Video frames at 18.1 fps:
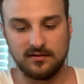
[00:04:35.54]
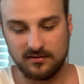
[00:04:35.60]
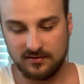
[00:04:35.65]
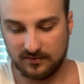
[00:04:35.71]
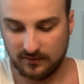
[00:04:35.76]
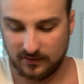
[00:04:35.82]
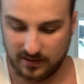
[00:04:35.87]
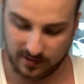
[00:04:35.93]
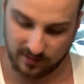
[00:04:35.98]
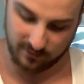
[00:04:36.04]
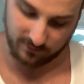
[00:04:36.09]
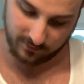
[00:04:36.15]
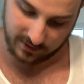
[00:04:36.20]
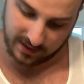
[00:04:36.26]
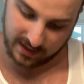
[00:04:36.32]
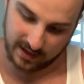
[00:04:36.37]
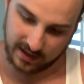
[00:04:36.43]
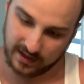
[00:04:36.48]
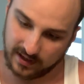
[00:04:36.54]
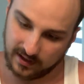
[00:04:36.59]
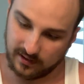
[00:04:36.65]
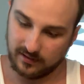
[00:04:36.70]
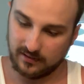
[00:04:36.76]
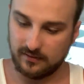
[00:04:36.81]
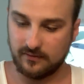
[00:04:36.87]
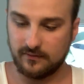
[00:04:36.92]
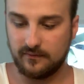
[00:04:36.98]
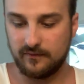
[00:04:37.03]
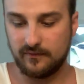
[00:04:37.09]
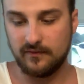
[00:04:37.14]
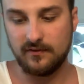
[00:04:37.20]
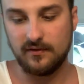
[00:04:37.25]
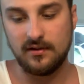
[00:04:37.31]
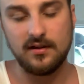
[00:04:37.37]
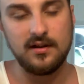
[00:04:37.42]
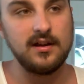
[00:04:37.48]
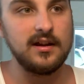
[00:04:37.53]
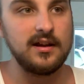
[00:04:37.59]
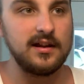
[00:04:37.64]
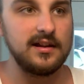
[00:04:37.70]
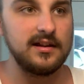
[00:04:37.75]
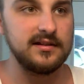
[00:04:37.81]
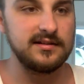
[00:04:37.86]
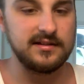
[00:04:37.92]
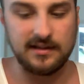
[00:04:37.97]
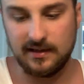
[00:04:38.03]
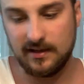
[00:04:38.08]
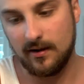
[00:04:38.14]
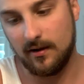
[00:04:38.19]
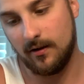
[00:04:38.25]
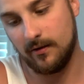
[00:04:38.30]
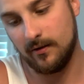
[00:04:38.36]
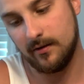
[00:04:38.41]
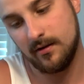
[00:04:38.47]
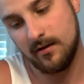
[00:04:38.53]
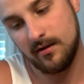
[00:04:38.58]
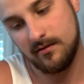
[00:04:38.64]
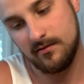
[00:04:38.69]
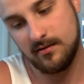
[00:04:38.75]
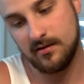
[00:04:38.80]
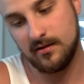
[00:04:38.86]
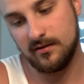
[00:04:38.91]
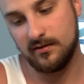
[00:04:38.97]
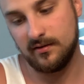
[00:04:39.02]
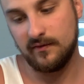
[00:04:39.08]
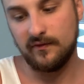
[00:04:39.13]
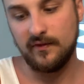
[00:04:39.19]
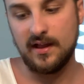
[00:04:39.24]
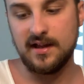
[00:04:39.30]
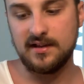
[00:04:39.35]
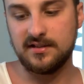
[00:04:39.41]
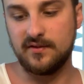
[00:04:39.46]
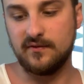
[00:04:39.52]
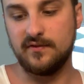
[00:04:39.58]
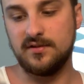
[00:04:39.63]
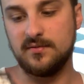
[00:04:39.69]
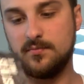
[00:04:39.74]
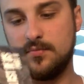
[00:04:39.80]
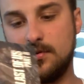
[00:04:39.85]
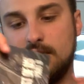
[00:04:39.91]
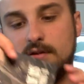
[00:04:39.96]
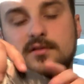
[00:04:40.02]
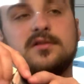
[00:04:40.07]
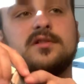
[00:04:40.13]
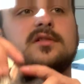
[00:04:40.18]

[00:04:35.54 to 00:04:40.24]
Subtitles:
So here we have the art of Last of Us Part